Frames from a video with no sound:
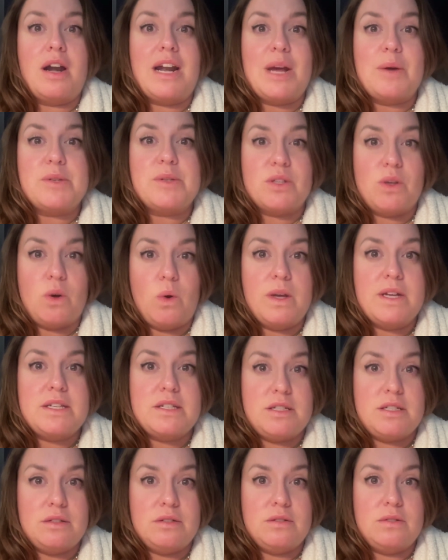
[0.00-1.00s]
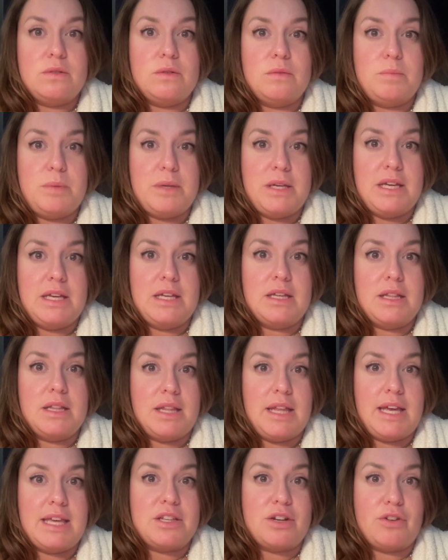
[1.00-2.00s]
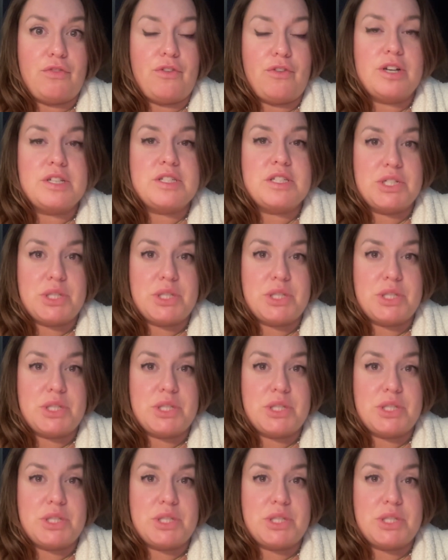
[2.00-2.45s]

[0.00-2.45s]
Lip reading: and I was going to be like their first